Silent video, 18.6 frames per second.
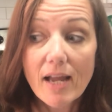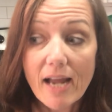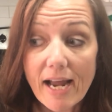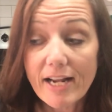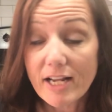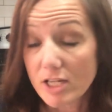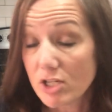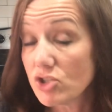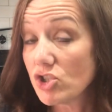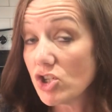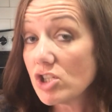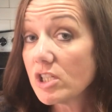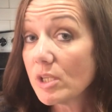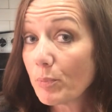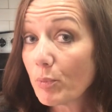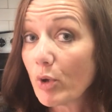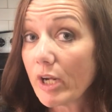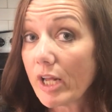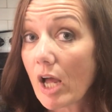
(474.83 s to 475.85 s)
And he's usually
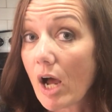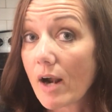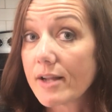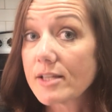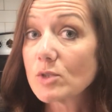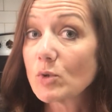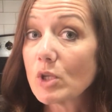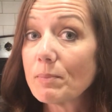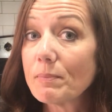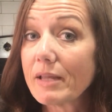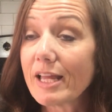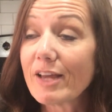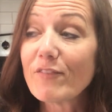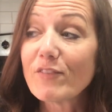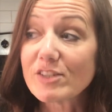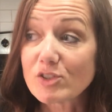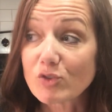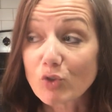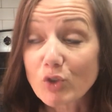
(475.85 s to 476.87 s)
pretty honest with me
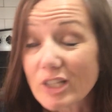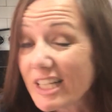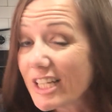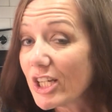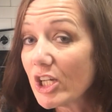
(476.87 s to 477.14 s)
if it's really